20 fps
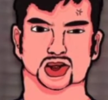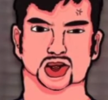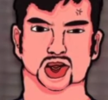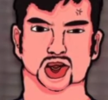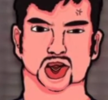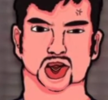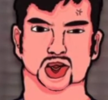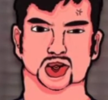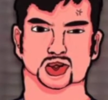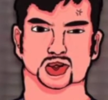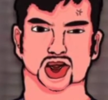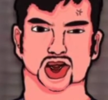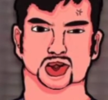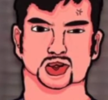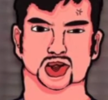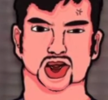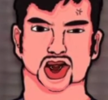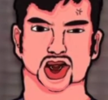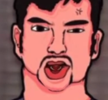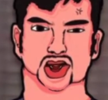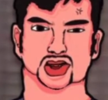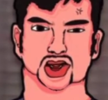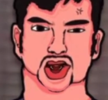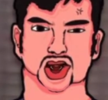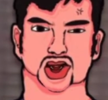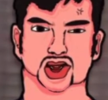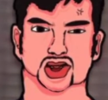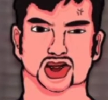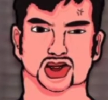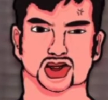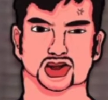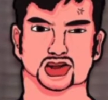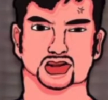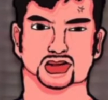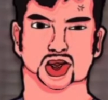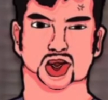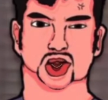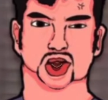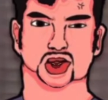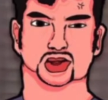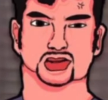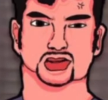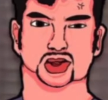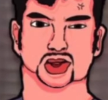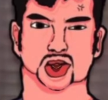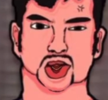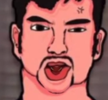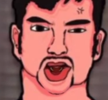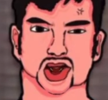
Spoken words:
You know what we're going to say. I'm going to review